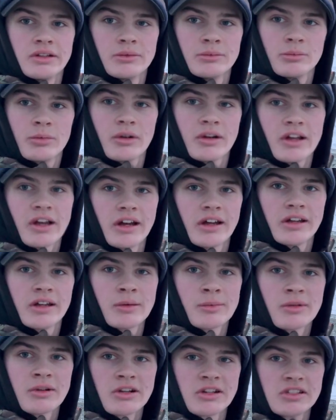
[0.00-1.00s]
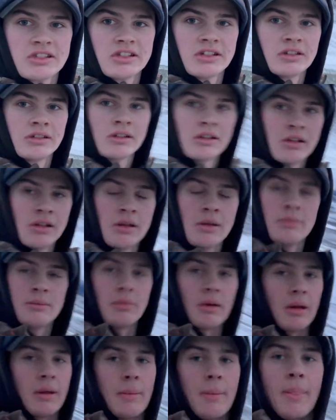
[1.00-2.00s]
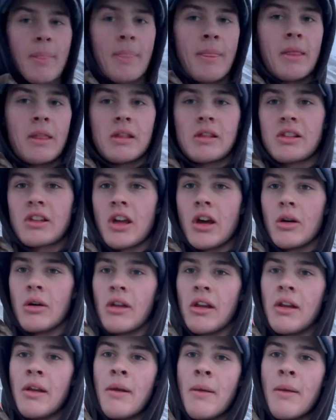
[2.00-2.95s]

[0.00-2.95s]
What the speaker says: Pretty high up here still, but it's going.